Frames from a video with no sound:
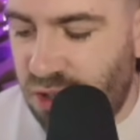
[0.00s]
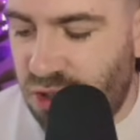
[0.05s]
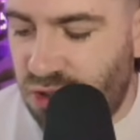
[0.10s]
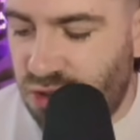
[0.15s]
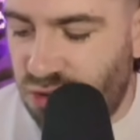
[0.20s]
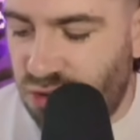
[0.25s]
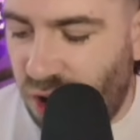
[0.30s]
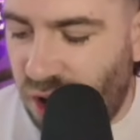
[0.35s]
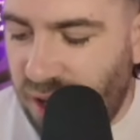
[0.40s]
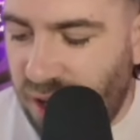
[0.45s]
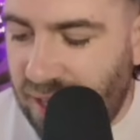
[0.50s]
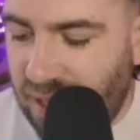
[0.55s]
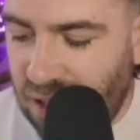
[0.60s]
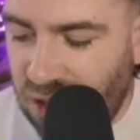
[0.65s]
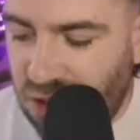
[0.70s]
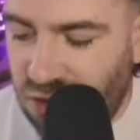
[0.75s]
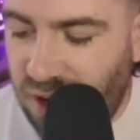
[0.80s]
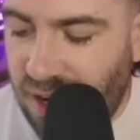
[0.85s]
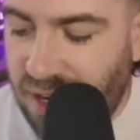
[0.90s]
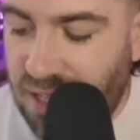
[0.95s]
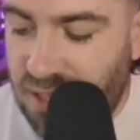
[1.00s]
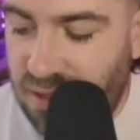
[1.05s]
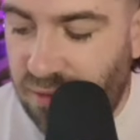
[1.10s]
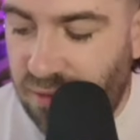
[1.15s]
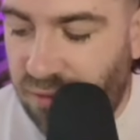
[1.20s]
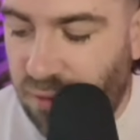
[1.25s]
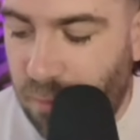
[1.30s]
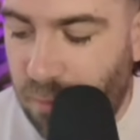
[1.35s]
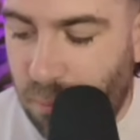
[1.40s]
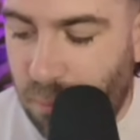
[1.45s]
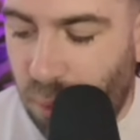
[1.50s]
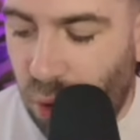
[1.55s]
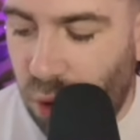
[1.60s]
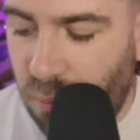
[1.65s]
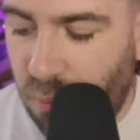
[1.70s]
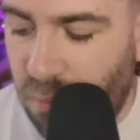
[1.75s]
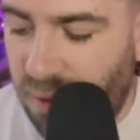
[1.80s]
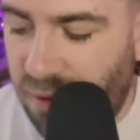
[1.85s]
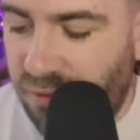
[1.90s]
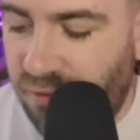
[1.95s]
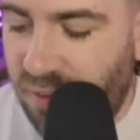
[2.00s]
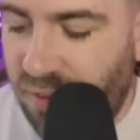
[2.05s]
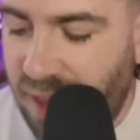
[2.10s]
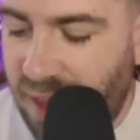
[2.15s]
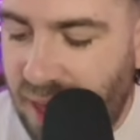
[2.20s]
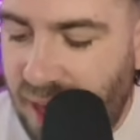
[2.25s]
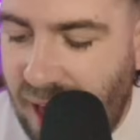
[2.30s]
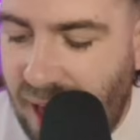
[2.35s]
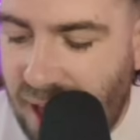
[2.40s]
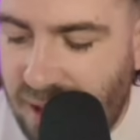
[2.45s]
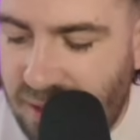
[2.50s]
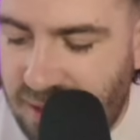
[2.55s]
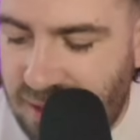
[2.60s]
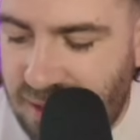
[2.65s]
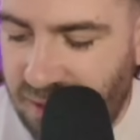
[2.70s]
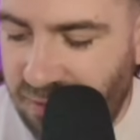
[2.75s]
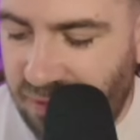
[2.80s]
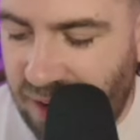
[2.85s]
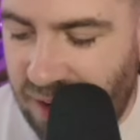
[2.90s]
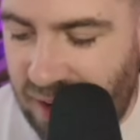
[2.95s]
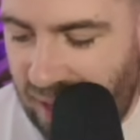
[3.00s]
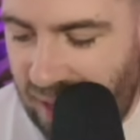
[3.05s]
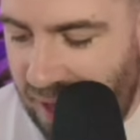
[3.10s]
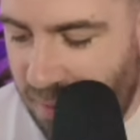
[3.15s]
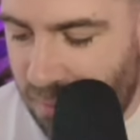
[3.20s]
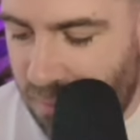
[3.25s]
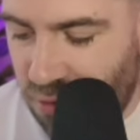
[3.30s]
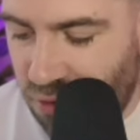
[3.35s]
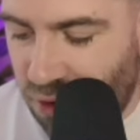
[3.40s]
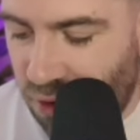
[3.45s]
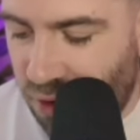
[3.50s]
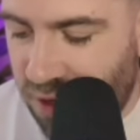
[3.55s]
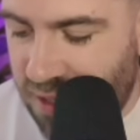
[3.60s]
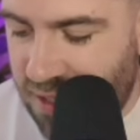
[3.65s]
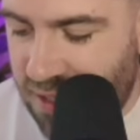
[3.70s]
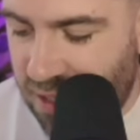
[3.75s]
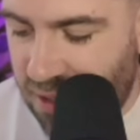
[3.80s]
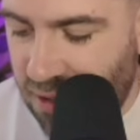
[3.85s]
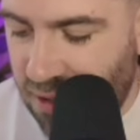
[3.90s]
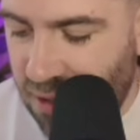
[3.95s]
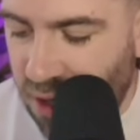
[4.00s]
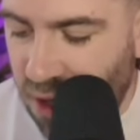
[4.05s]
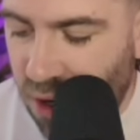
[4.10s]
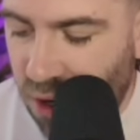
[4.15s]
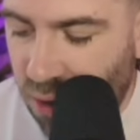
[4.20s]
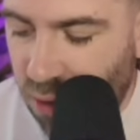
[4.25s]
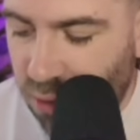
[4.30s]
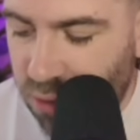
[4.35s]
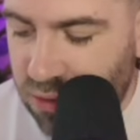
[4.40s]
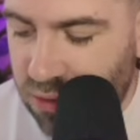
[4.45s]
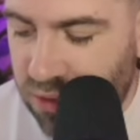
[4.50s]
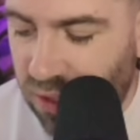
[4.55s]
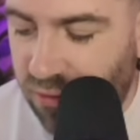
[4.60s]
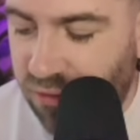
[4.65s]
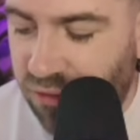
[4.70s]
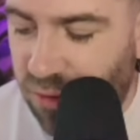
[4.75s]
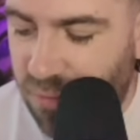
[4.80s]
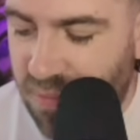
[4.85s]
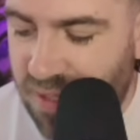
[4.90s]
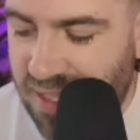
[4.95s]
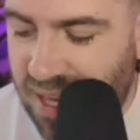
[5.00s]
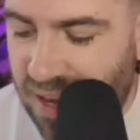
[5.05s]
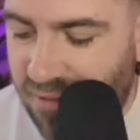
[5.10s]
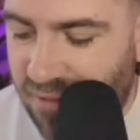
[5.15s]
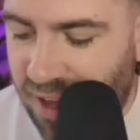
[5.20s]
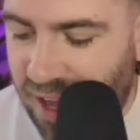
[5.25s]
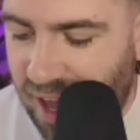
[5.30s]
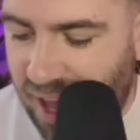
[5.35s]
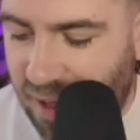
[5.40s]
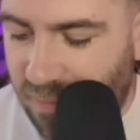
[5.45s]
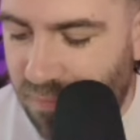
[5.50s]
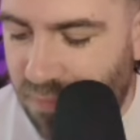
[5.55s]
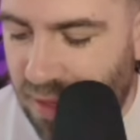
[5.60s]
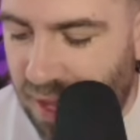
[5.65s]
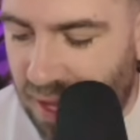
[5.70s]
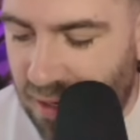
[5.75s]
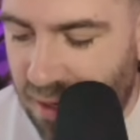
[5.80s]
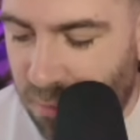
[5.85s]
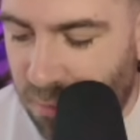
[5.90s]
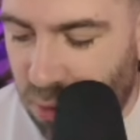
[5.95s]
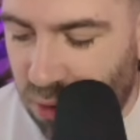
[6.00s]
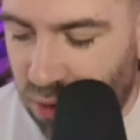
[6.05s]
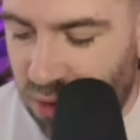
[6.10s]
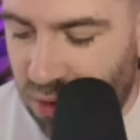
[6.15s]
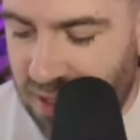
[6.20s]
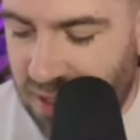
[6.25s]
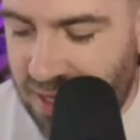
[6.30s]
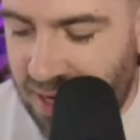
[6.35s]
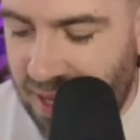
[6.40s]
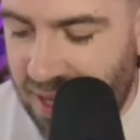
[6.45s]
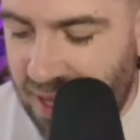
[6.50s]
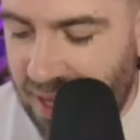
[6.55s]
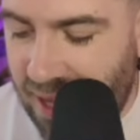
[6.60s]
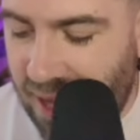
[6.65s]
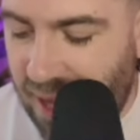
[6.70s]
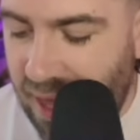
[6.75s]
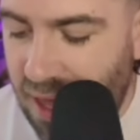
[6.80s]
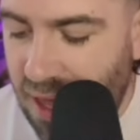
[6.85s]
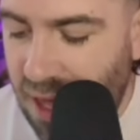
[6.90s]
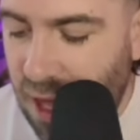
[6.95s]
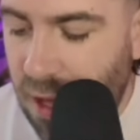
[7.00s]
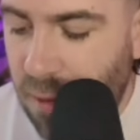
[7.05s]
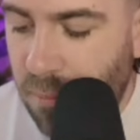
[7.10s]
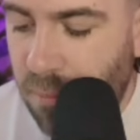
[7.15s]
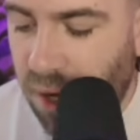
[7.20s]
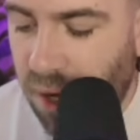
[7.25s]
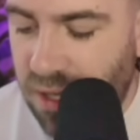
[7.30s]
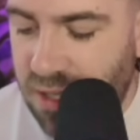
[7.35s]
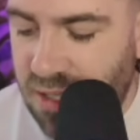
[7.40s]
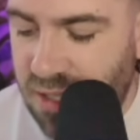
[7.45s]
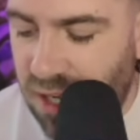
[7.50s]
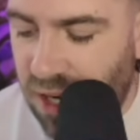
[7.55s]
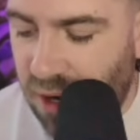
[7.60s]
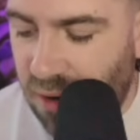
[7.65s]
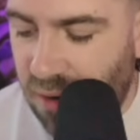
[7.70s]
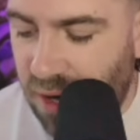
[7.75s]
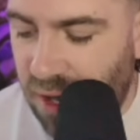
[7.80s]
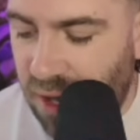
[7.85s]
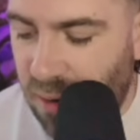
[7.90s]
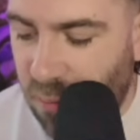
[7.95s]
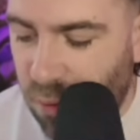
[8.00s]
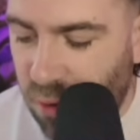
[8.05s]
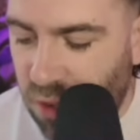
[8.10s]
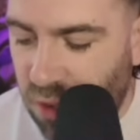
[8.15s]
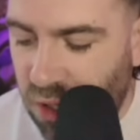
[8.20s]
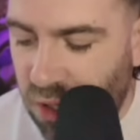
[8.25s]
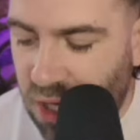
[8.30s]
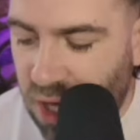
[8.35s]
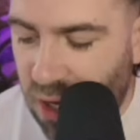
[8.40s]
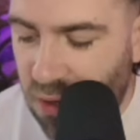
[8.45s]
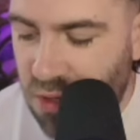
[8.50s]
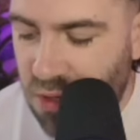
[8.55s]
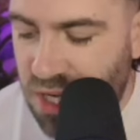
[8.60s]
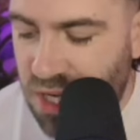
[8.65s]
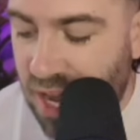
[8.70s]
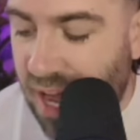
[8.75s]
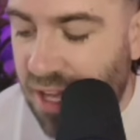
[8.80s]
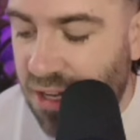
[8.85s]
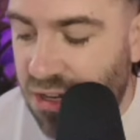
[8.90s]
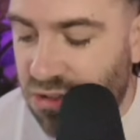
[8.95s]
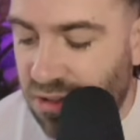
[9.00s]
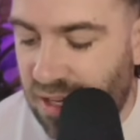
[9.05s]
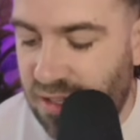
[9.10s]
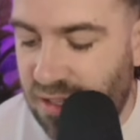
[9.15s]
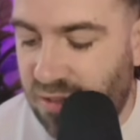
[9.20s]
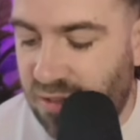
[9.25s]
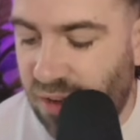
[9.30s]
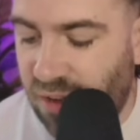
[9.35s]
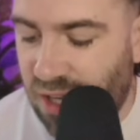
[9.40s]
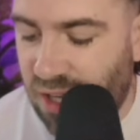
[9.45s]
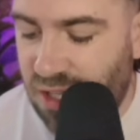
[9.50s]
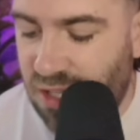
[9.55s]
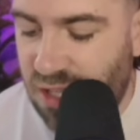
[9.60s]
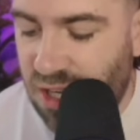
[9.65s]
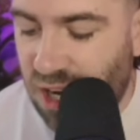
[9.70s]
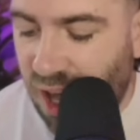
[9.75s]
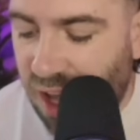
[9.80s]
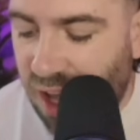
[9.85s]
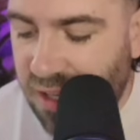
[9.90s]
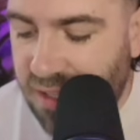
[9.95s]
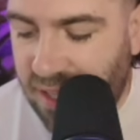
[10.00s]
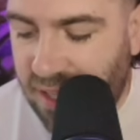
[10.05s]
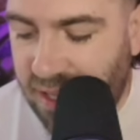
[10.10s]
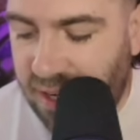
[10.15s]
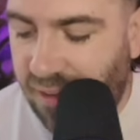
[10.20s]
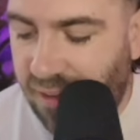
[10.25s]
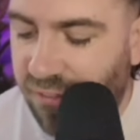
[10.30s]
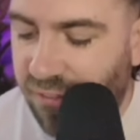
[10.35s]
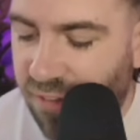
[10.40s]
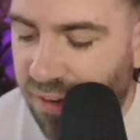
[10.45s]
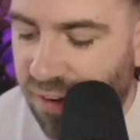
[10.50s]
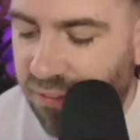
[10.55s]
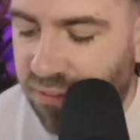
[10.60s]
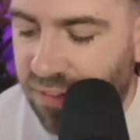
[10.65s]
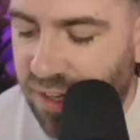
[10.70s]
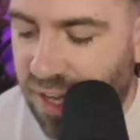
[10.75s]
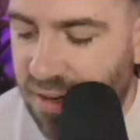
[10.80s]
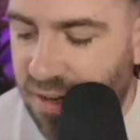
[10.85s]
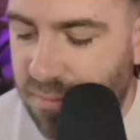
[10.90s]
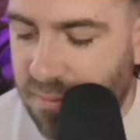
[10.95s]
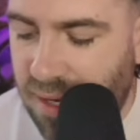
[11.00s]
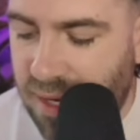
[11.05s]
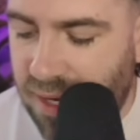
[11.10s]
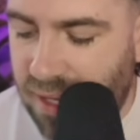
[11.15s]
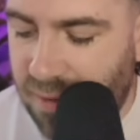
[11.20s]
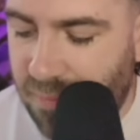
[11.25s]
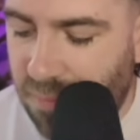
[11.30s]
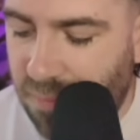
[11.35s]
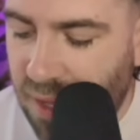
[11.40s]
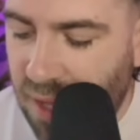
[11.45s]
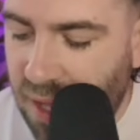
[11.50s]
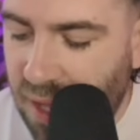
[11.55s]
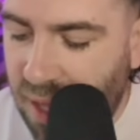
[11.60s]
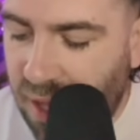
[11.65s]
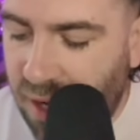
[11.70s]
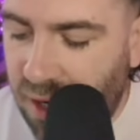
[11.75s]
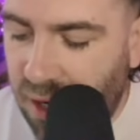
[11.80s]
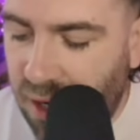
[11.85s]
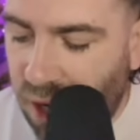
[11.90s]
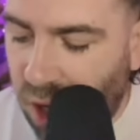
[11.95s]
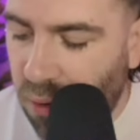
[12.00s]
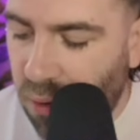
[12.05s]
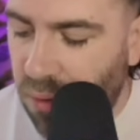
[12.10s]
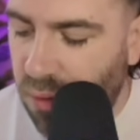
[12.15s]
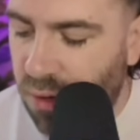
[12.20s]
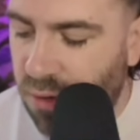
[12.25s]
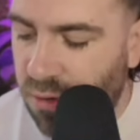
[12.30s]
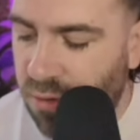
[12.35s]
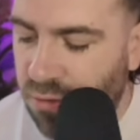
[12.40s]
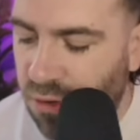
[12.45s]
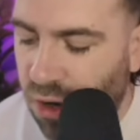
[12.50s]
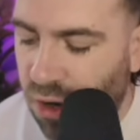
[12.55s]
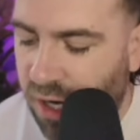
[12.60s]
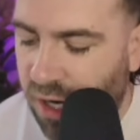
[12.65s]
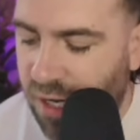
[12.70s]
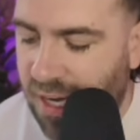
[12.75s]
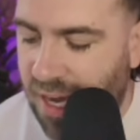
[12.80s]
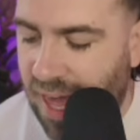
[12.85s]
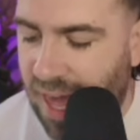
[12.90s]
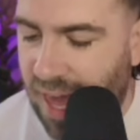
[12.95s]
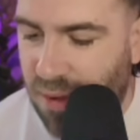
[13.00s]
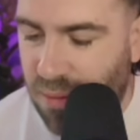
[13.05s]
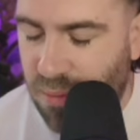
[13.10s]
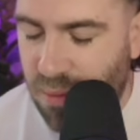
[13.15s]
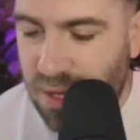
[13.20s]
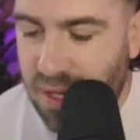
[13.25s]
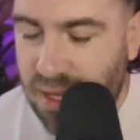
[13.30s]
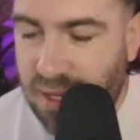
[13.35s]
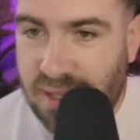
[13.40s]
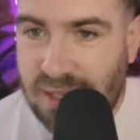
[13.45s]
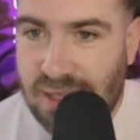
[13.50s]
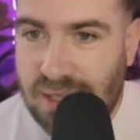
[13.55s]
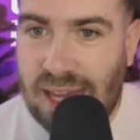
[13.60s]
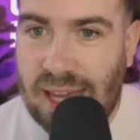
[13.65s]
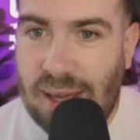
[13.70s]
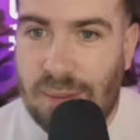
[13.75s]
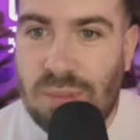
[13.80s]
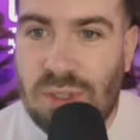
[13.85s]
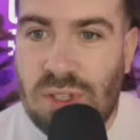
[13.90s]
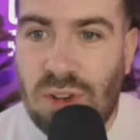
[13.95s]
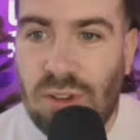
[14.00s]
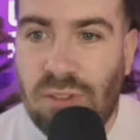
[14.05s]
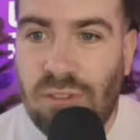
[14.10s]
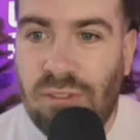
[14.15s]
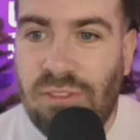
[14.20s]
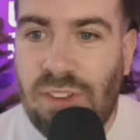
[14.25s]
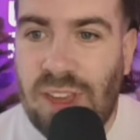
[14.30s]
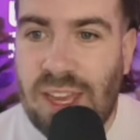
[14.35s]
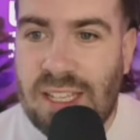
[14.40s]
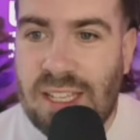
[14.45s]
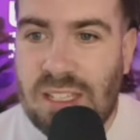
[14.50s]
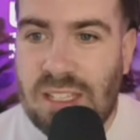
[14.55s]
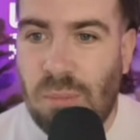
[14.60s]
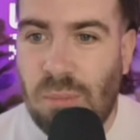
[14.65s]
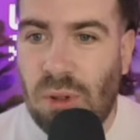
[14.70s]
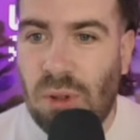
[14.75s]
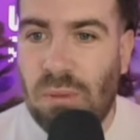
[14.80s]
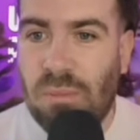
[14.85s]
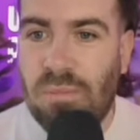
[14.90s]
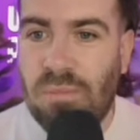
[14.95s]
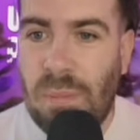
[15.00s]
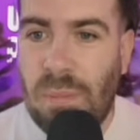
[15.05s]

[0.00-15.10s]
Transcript: Strong interest from Bournemouth, Aston Villa and Brighton, also from Serie A and the Bundesliga. Barcelona would negotiate a transfer starting at 15 million. A loan right now seems unfeasible.